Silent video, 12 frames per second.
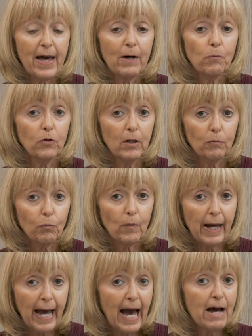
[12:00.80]
that will
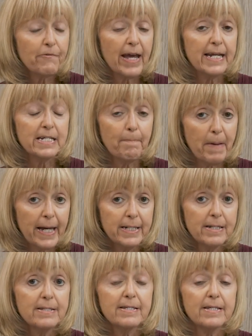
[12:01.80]
have a
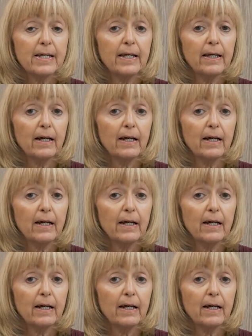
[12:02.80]
dependency,